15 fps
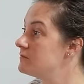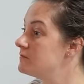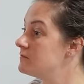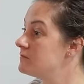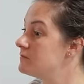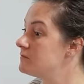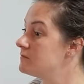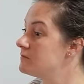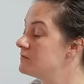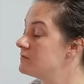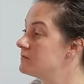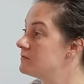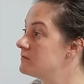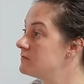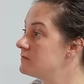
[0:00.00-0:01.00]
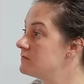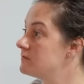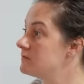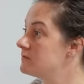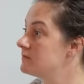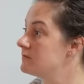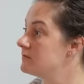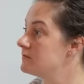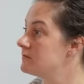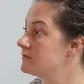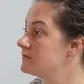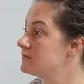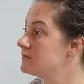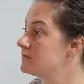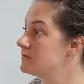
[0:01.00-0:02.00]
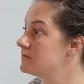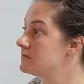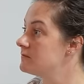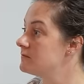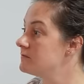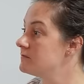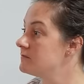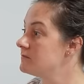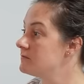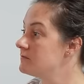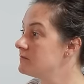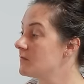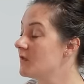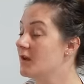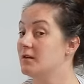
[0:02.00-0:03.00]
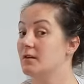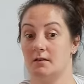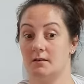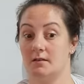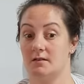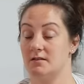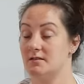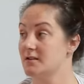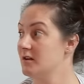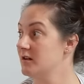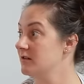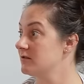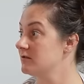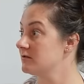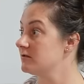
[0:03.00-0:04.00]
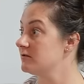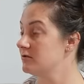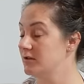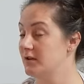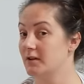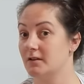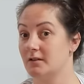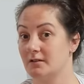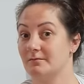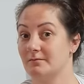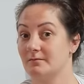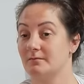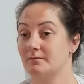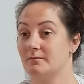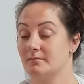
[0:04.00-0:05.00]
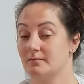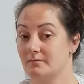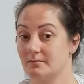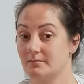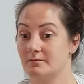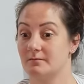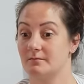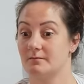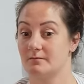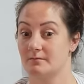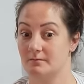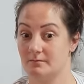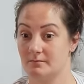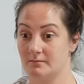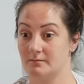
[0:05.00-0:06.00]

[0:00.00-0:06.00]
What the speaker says: This person isn't speaking.